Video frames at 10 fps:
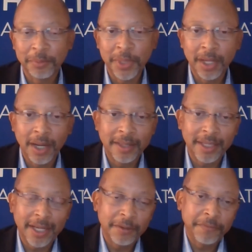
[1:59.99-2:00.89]
beyond the
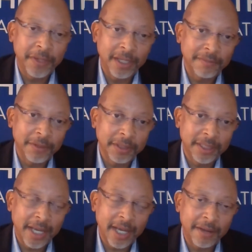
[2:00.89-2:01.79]
care and feeding of our
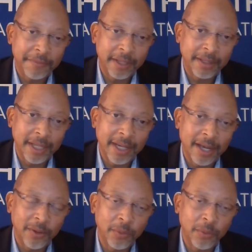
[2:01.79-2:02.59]
staff and how